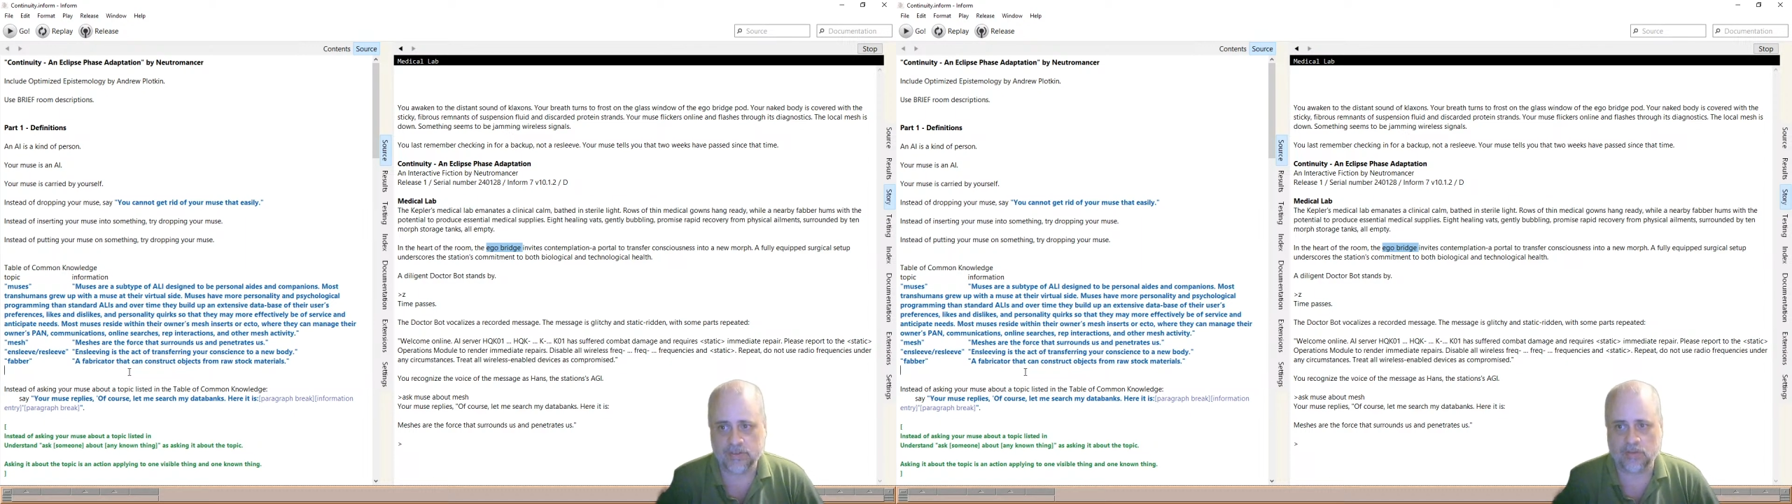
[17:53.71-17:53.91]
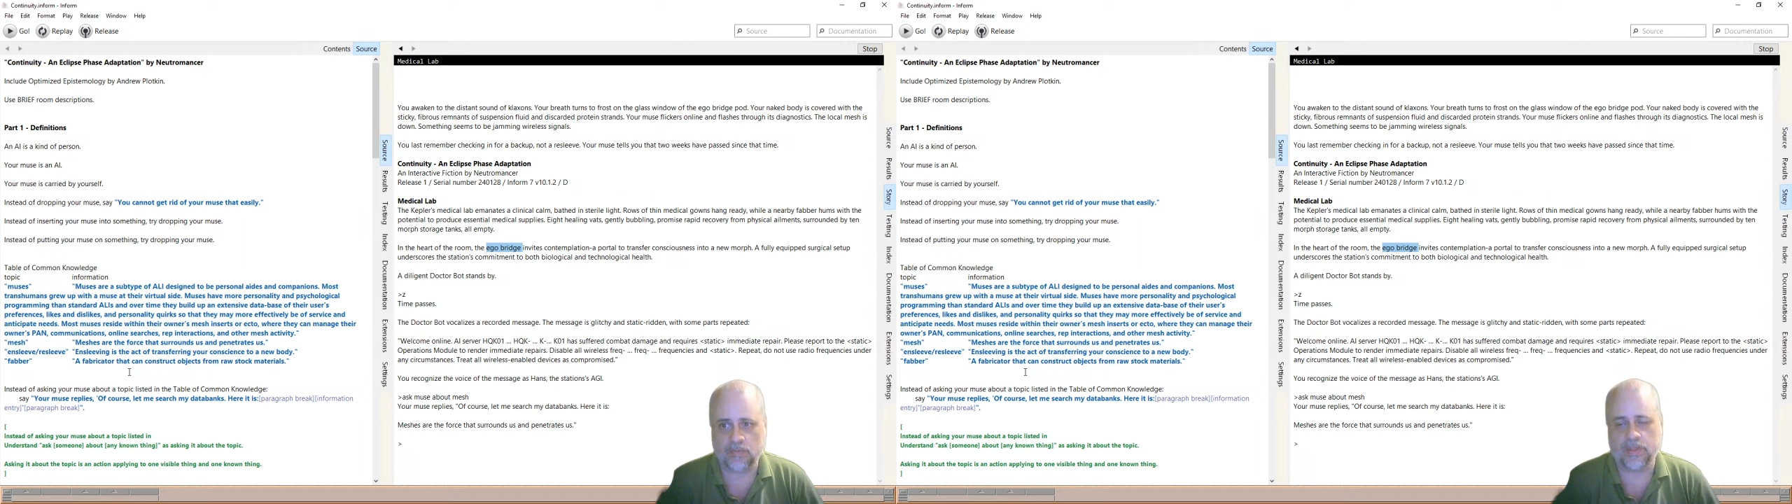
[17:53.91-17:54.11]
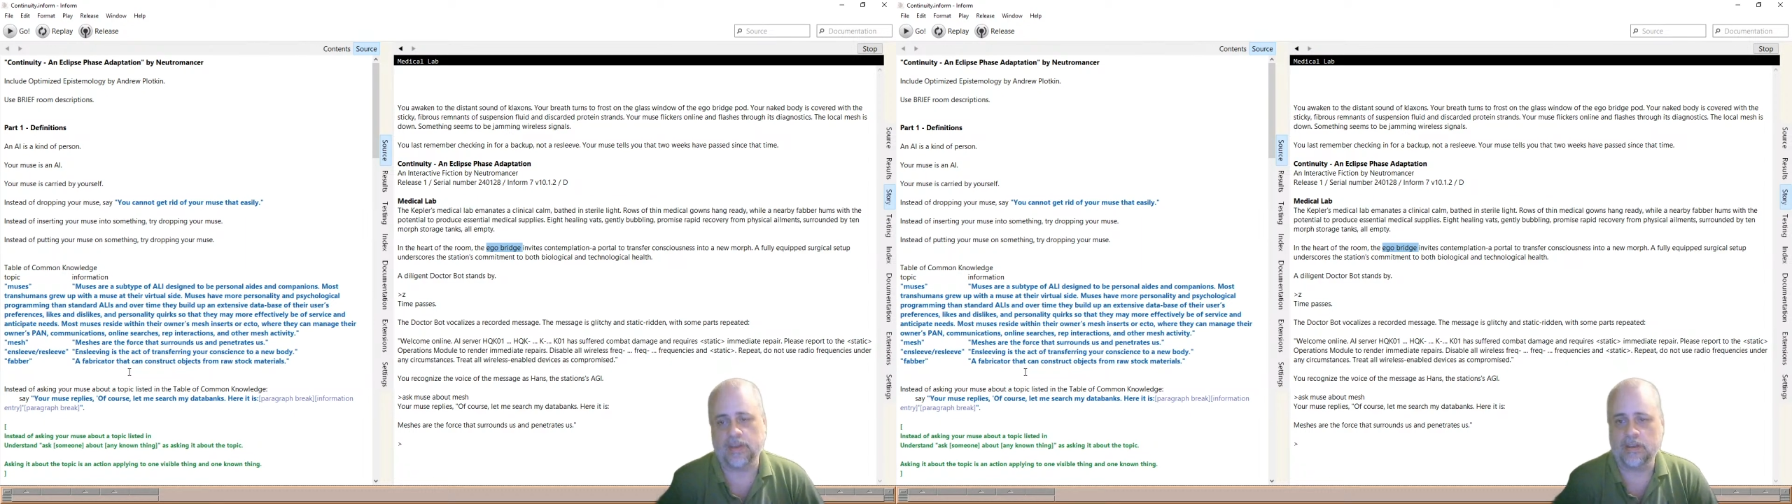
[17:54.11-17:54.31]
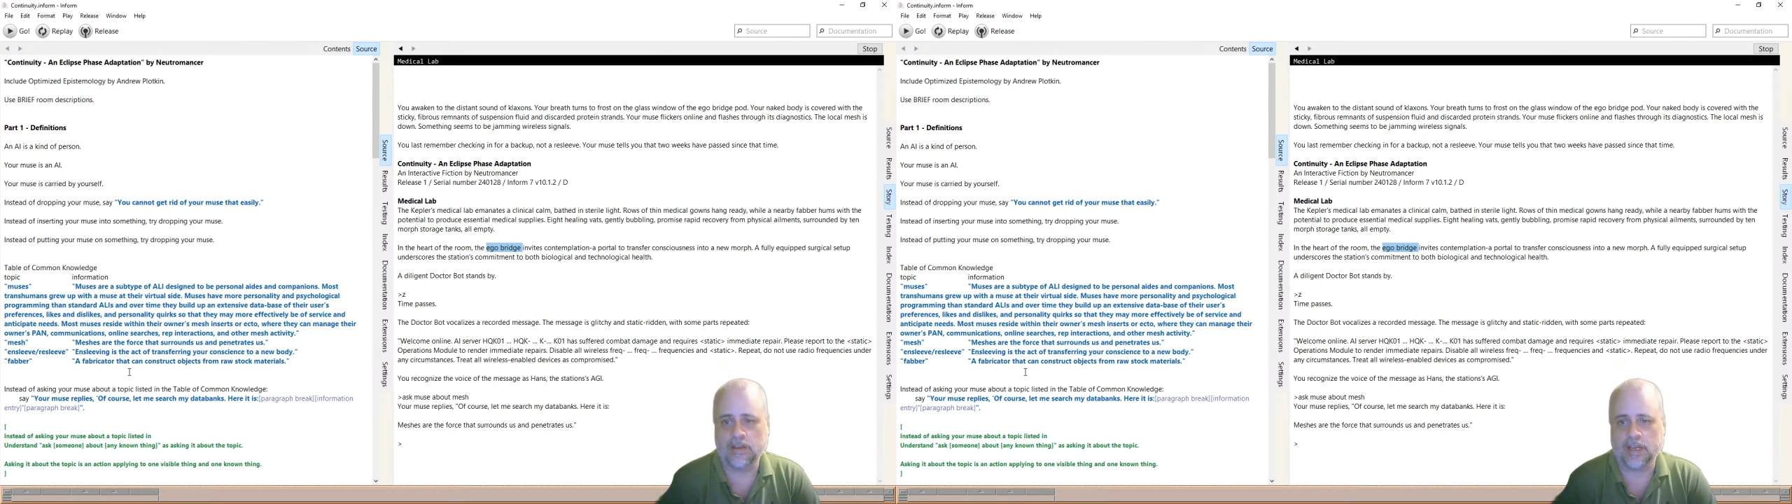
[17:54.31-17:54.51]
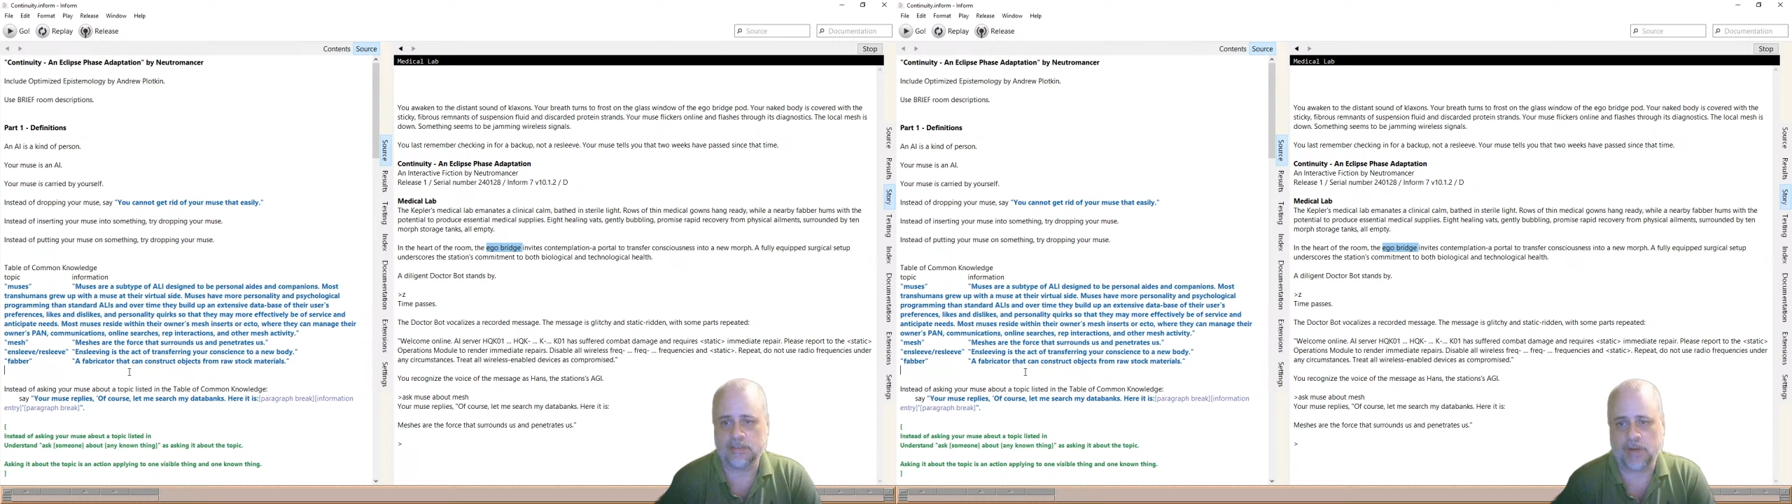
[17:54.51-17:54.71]
something
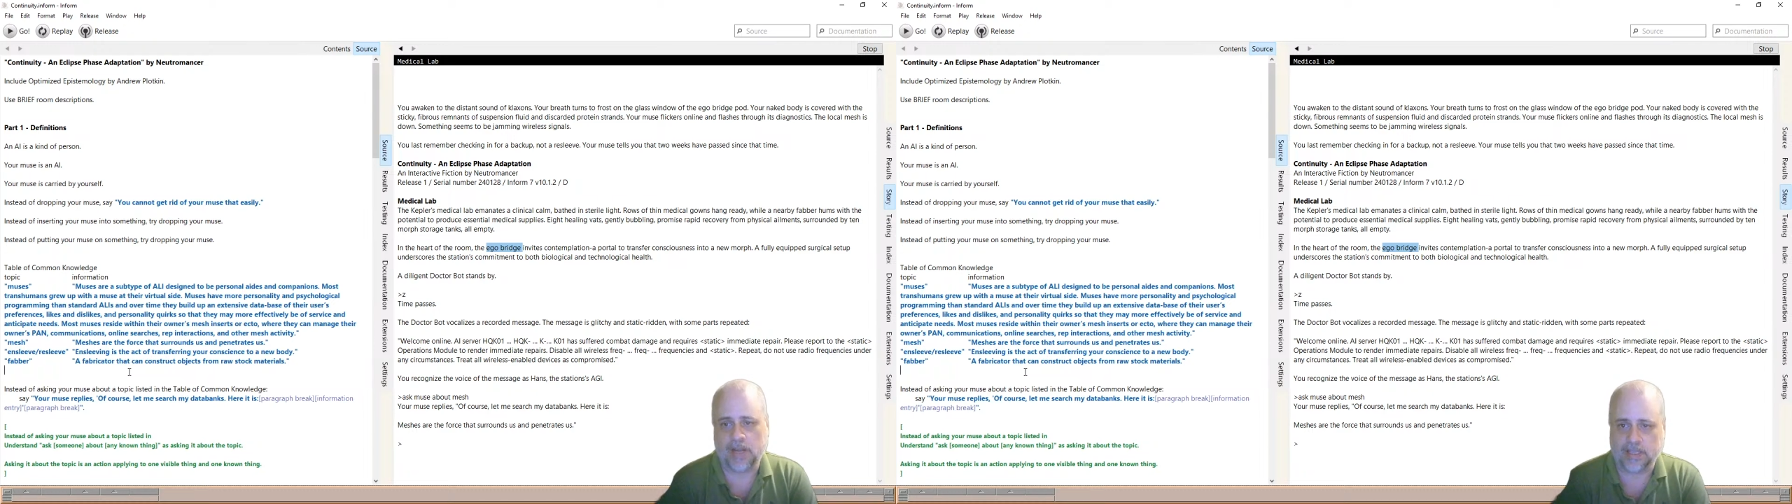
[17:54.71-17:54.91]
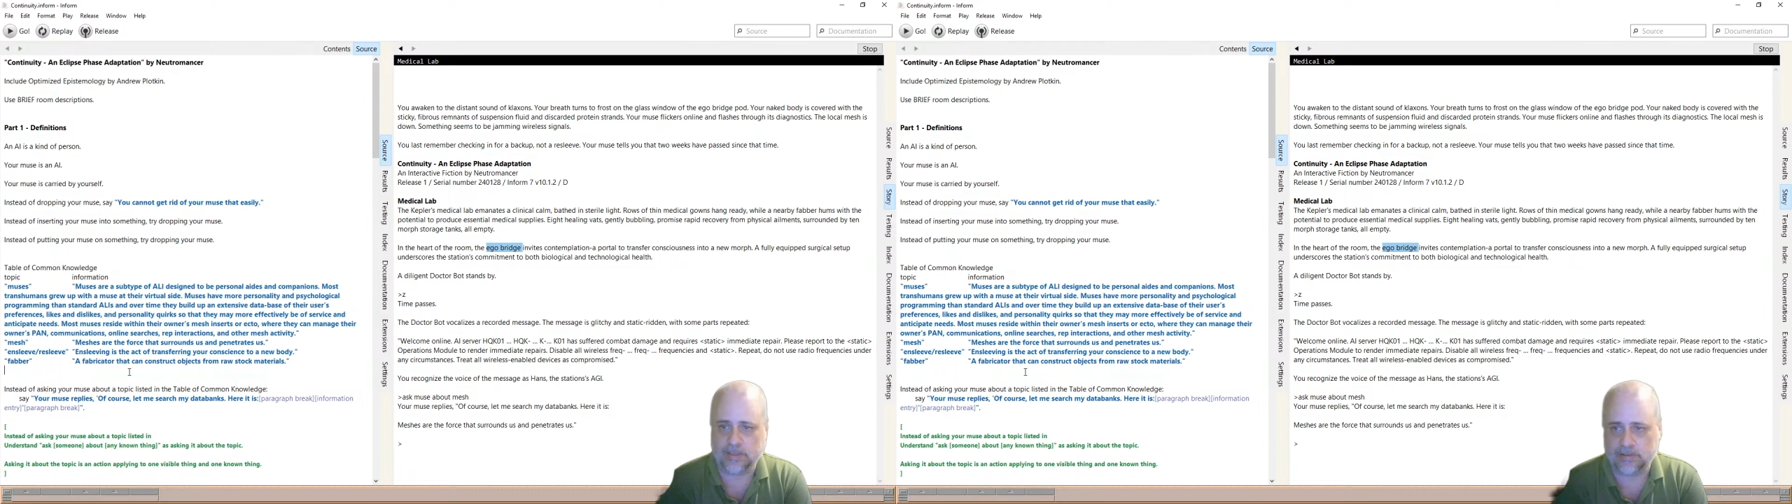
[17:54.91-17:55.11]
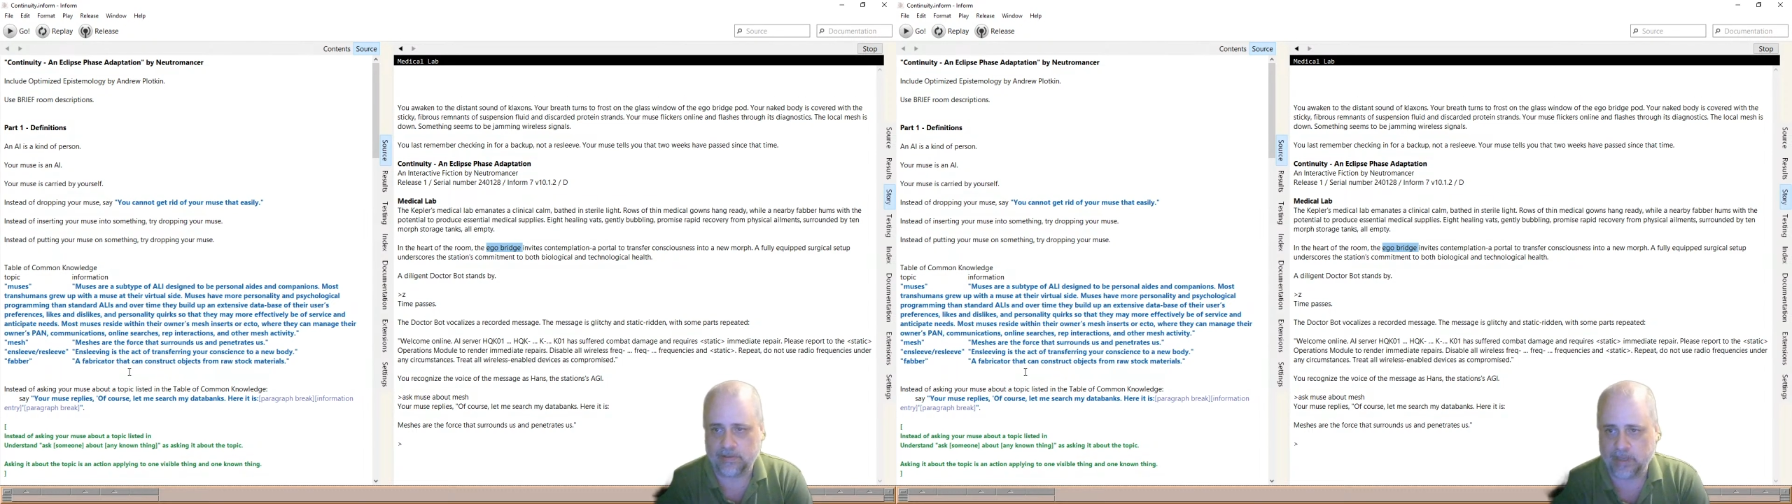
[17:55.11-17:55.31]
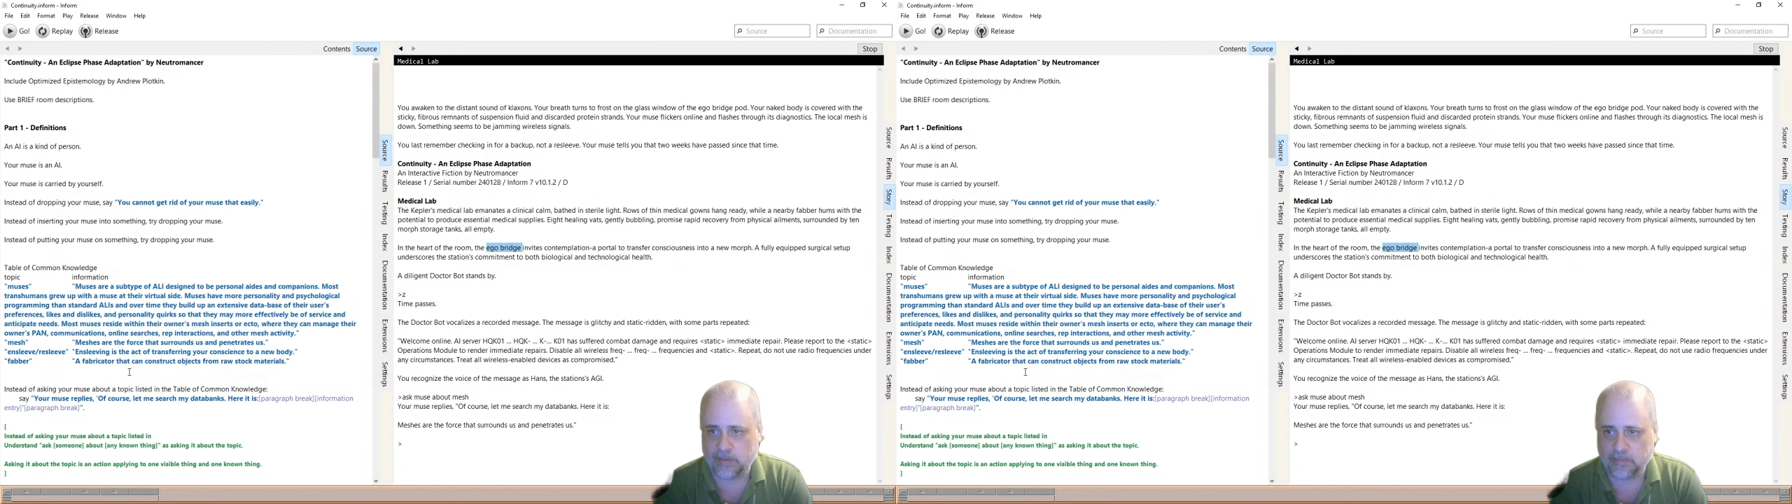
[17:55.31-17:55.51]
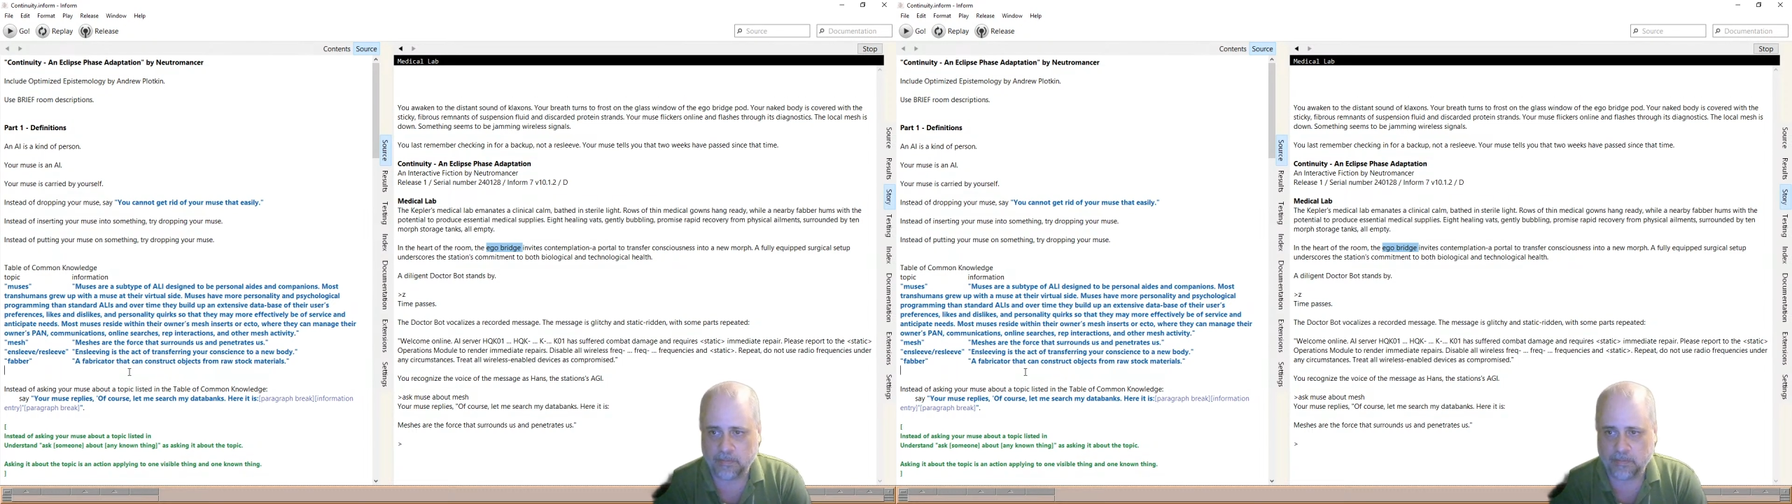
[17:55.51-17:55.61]
explanatory.